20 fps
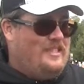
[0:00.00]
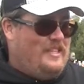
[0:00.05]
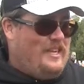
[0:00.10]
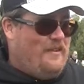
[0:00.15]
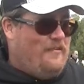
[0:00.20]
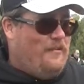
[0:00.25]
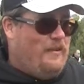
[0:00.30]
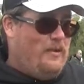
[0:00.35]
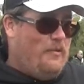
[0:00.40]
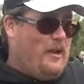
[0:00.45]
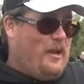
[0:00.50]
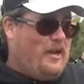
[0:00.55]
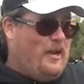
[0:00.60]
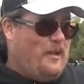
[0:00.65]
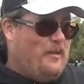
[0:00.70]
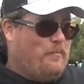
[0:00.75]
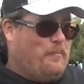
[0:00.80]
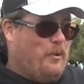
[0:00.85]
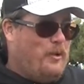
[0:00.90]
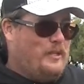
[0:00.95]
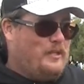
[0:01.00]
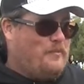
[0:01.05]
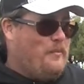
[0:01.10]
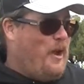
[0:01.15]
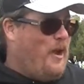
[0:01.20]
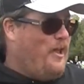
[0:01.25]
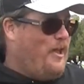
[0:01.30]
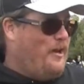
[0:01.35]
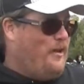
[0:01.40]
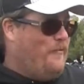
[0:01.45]
Definitely a way to put a
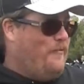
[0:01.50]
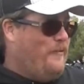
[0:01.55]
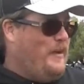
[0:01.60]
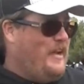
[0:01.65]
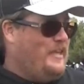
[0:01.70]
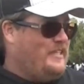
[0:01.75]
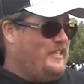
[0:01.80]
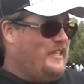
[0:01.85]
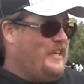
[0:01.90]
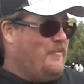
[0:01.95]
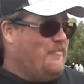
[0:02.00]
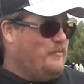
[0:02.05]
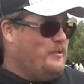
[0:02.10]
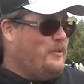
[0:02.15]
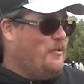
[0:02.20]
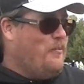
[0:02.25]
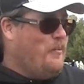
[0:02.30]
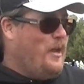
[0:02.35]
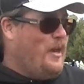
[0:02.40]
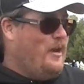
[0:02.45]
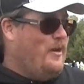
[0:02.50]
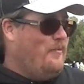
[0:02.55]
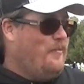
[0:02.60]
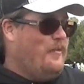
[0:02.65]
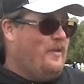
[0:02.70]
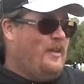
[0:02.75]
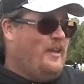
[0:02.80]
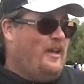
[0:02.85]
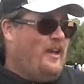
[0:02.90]
smile on our face and give them some momentum